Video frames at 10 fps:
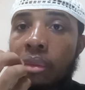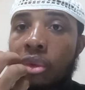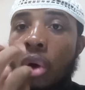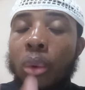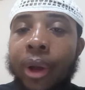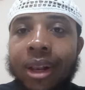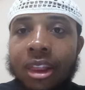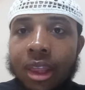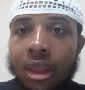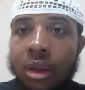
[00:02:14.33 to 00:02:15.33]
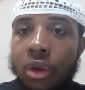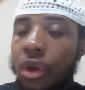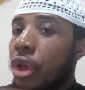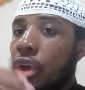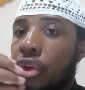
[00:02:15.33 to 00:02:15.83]
your wealth,
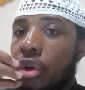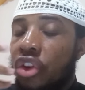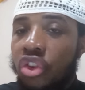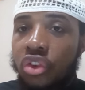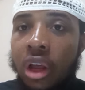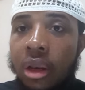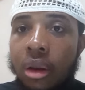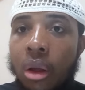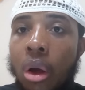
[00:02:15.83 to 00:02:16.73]
your children,